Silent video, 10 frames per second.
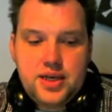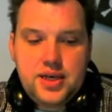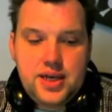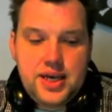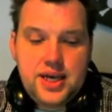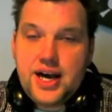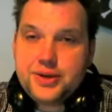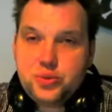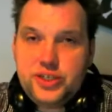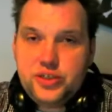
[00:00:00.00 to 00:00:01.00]
a
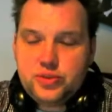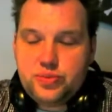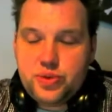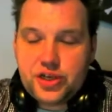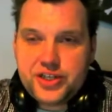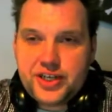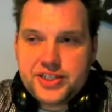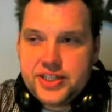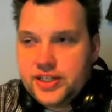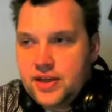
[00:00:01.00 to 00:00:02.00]
Arduino project,
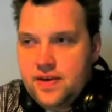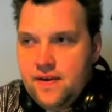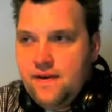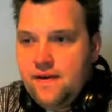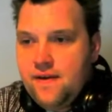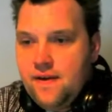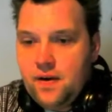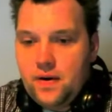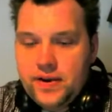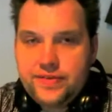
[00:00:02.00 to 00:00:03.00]

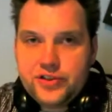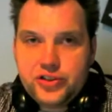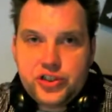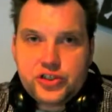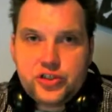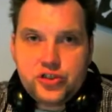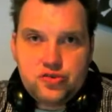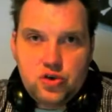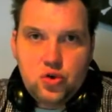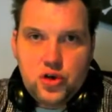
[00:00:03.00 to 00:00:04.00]
or even just
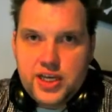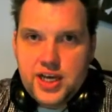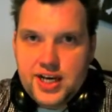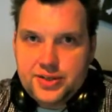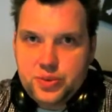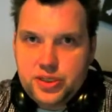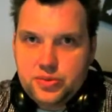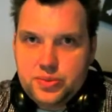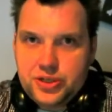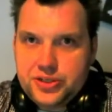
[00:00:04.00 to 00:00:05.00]
control a
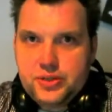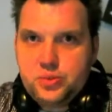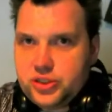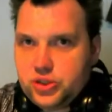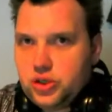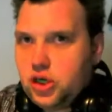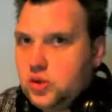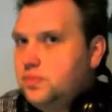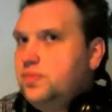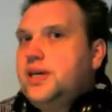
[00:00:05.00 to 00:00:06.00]
Arduino project with your
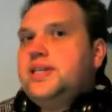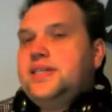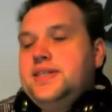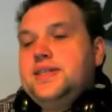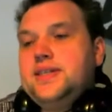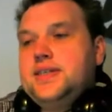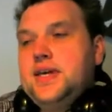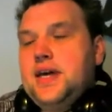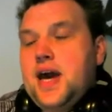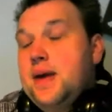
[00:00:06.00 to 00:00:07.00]
homemade
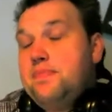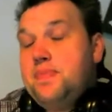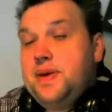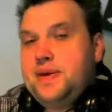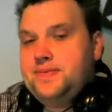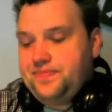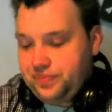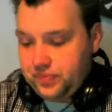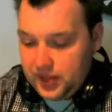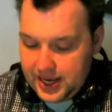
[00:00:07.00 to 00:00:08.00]
app.
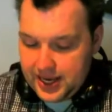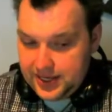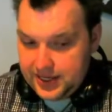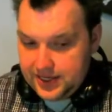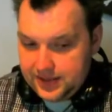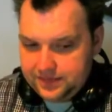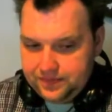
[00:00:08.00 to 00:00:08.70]
And I